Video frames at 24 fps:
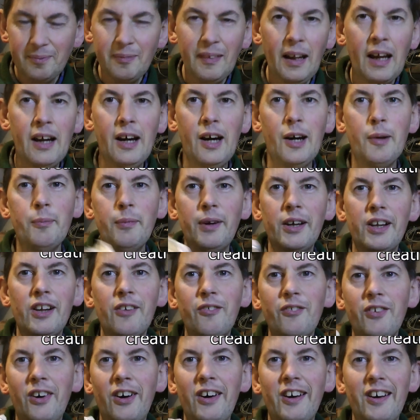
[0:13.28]
And
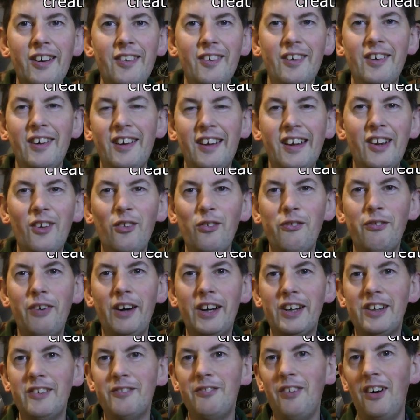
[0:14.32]
I've got an
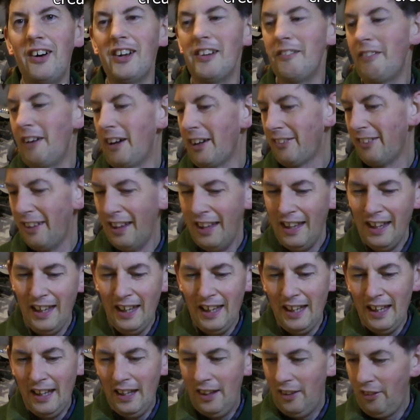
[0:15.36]
old-fashioned Filofax.
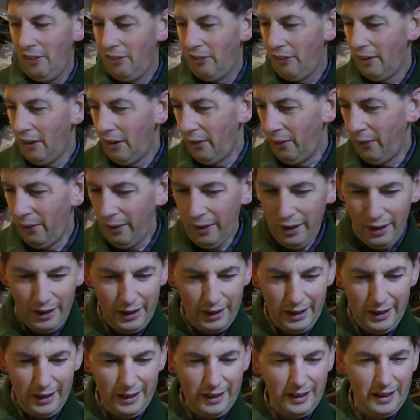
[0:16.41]
So,
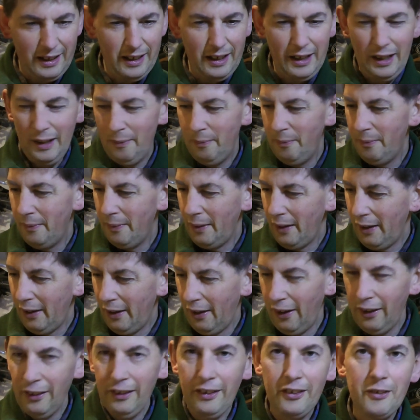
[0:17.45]
I
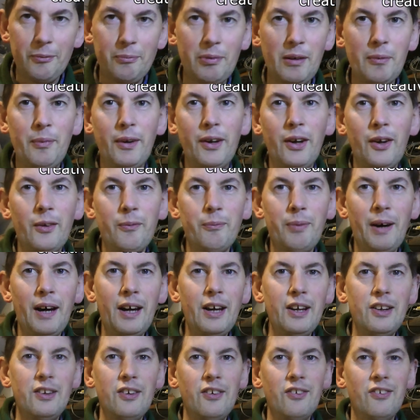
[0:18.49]
like to print my own
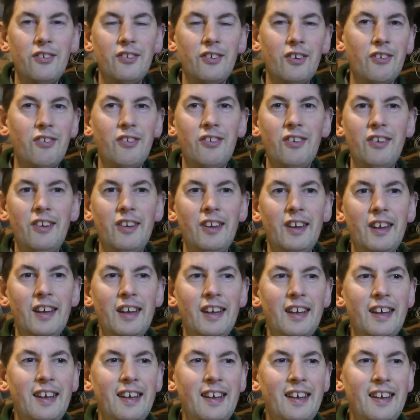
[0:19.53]
pages because
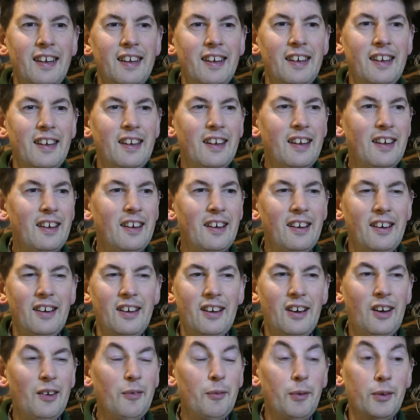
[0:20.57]

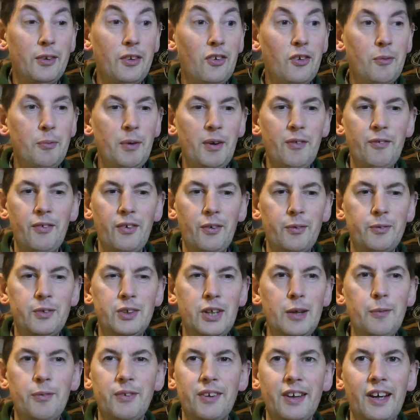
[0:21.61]
I'm just a bit of a
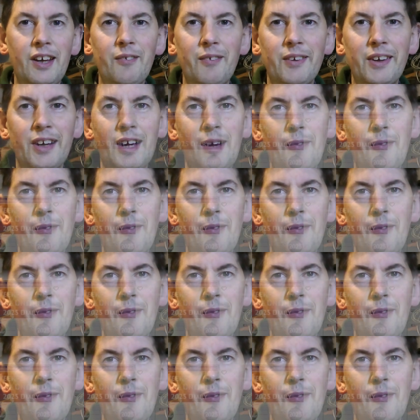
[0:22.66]
cheapskate when it